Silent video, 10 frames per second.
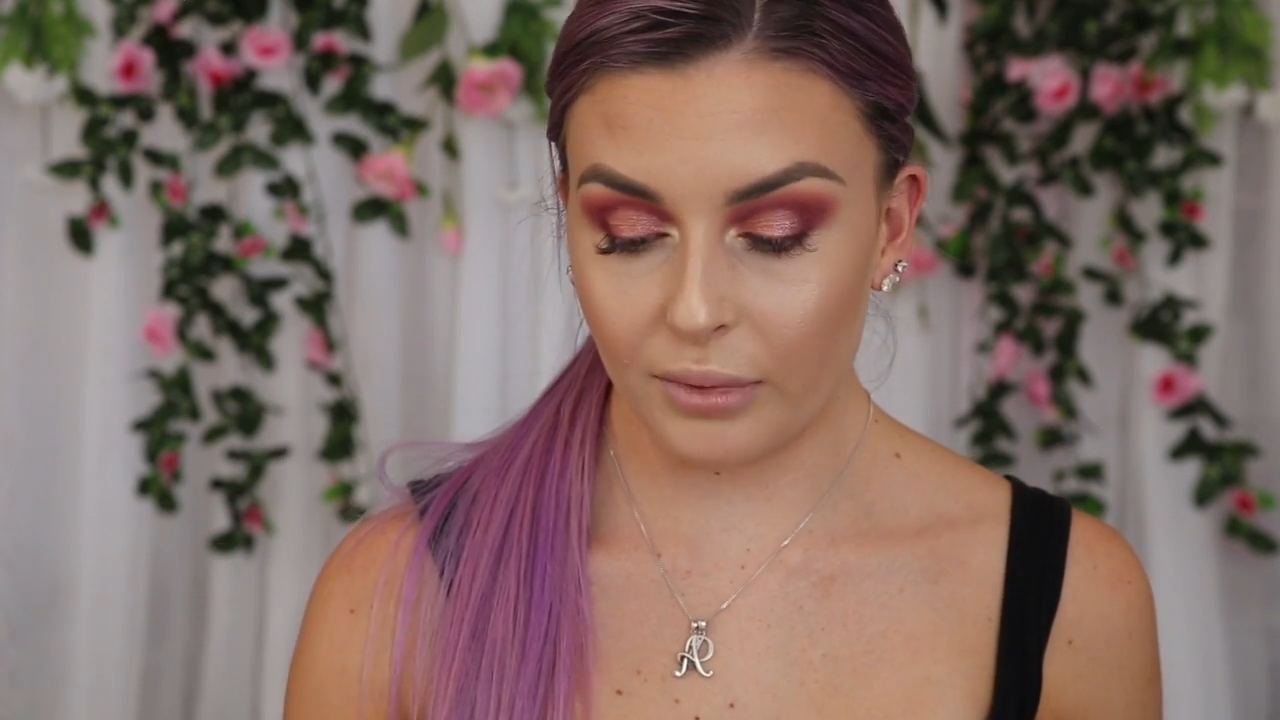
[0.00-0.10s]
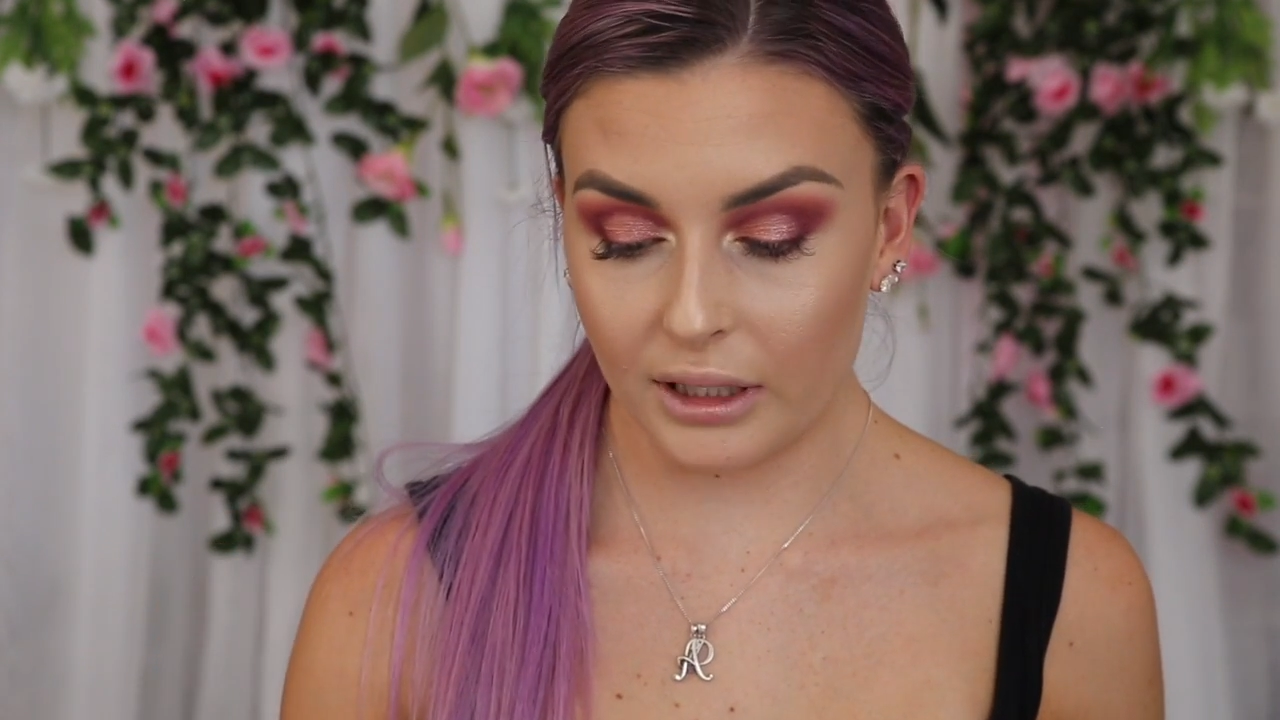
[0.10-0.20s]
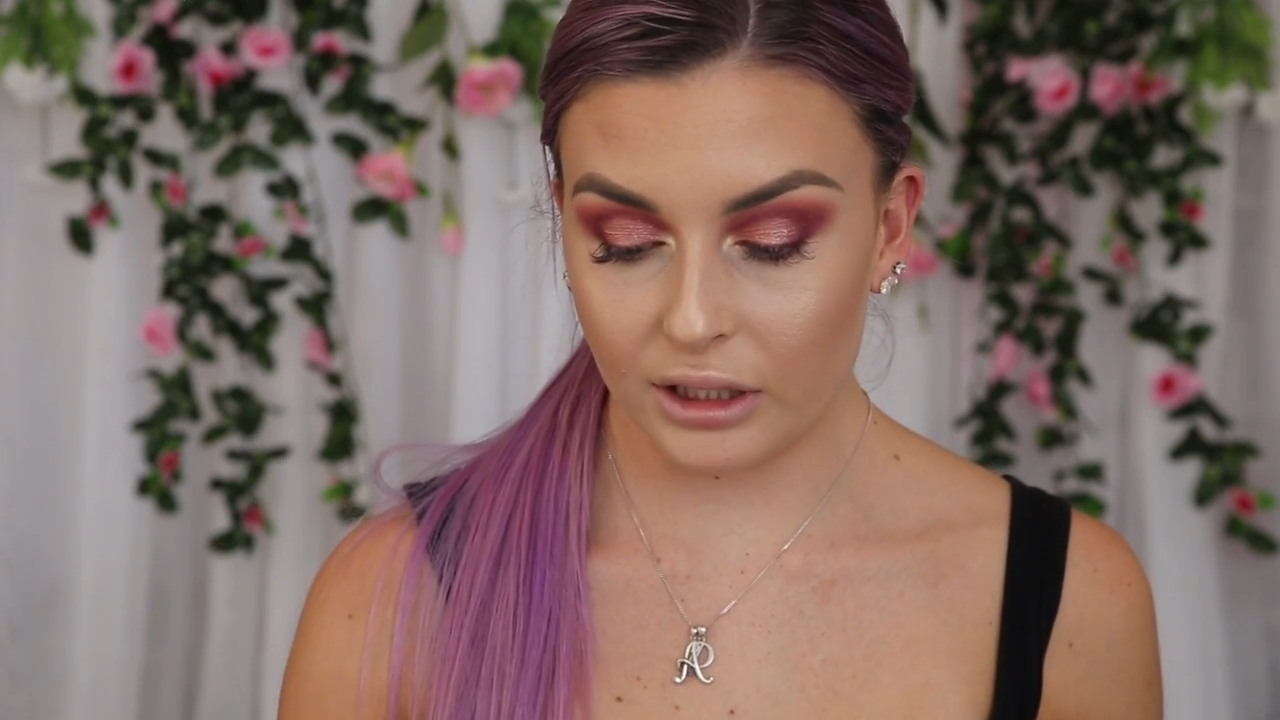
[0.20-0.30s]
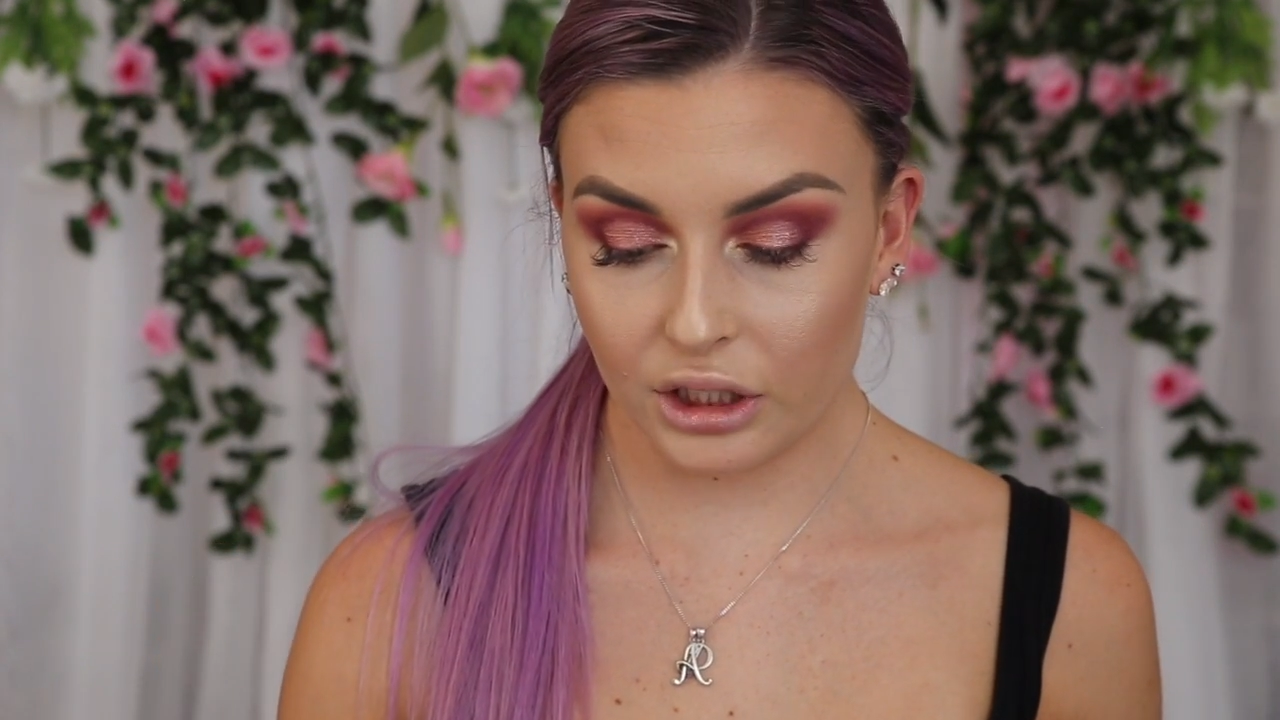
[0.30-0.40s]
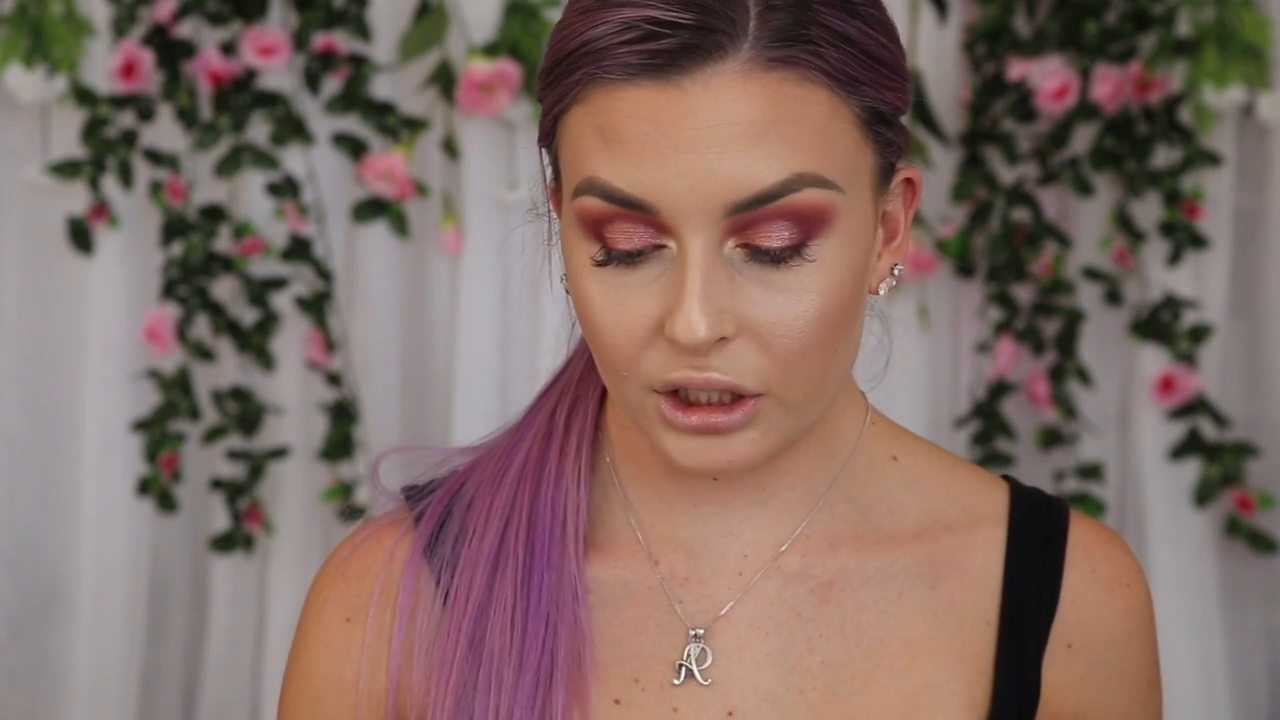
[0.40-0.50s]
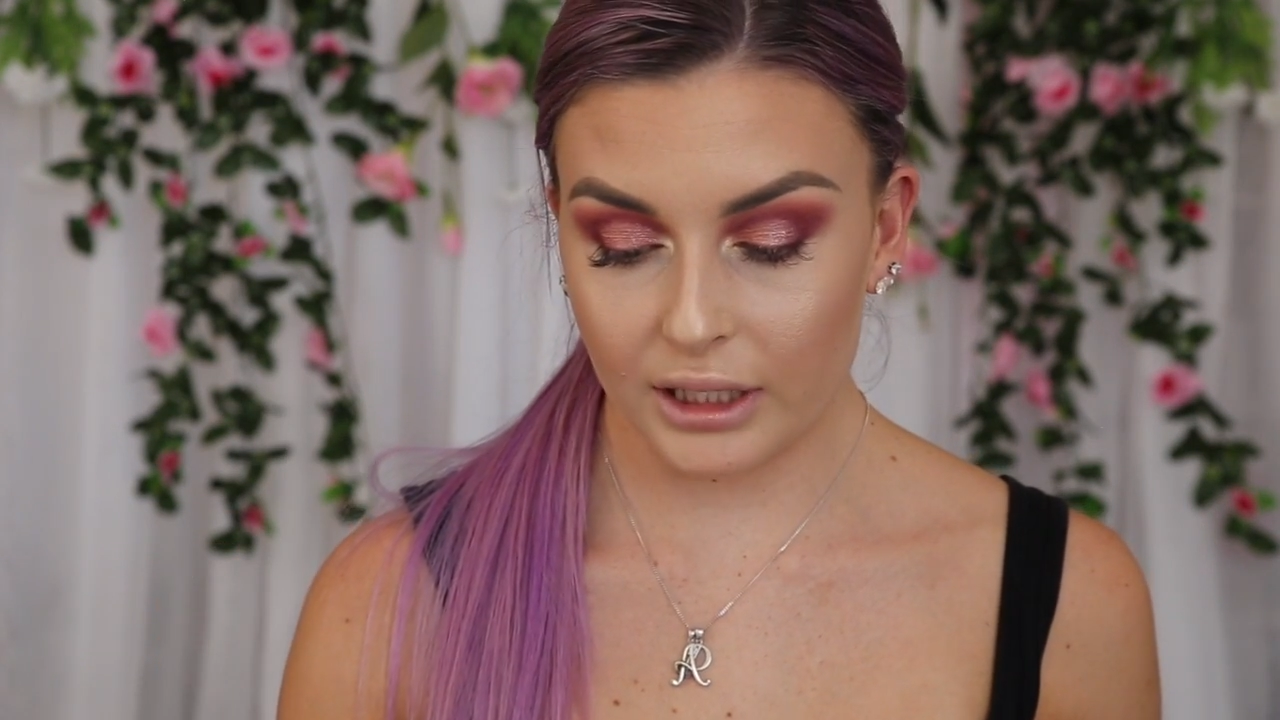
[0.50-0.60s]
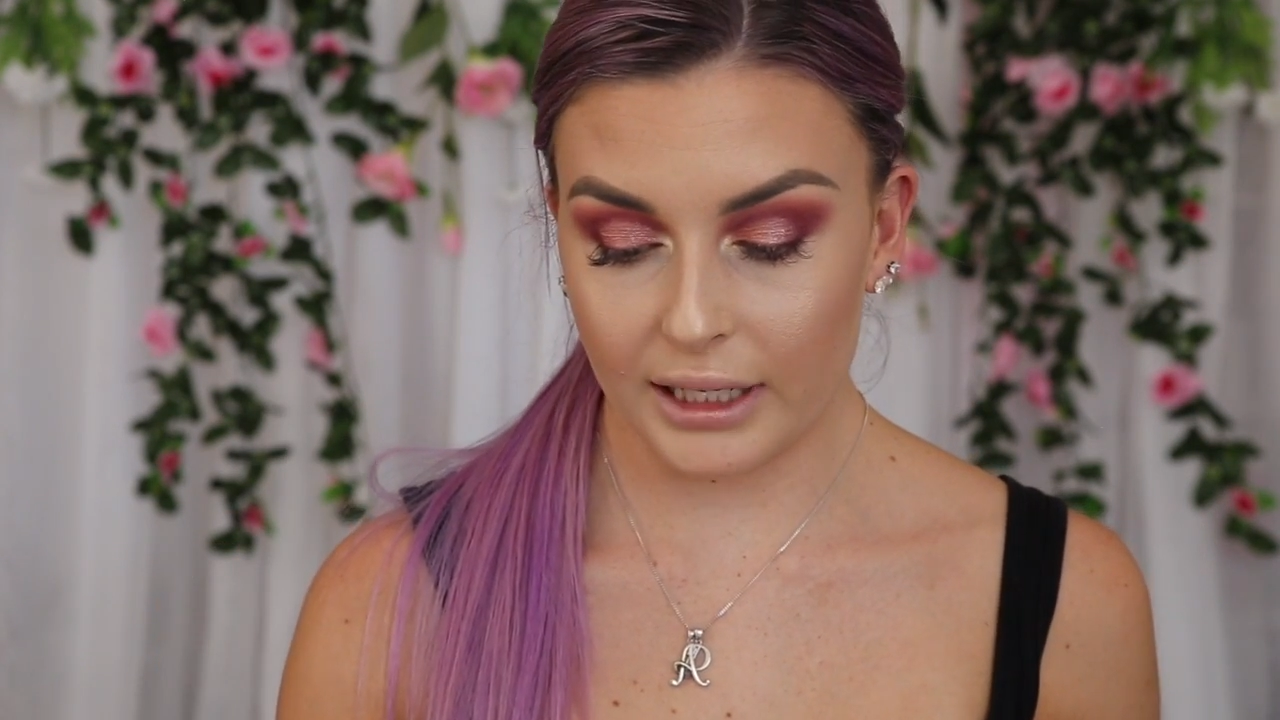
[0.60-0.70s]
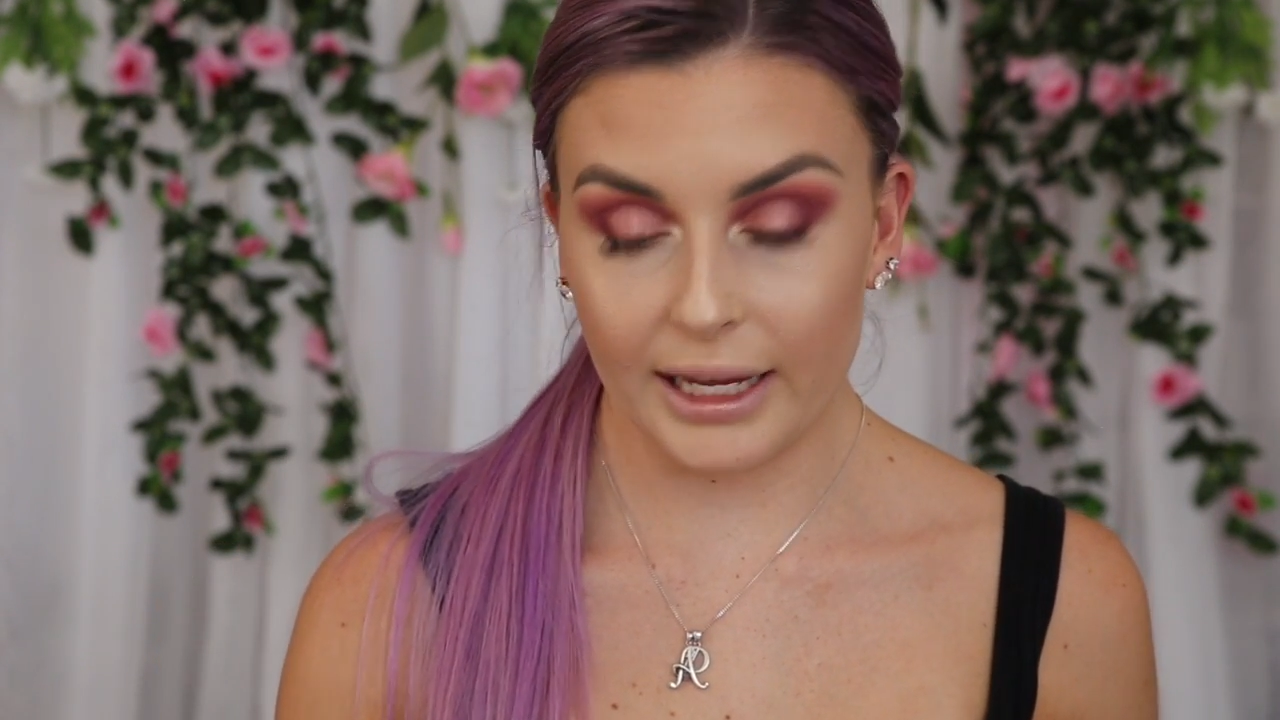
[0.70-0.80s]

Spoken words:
brush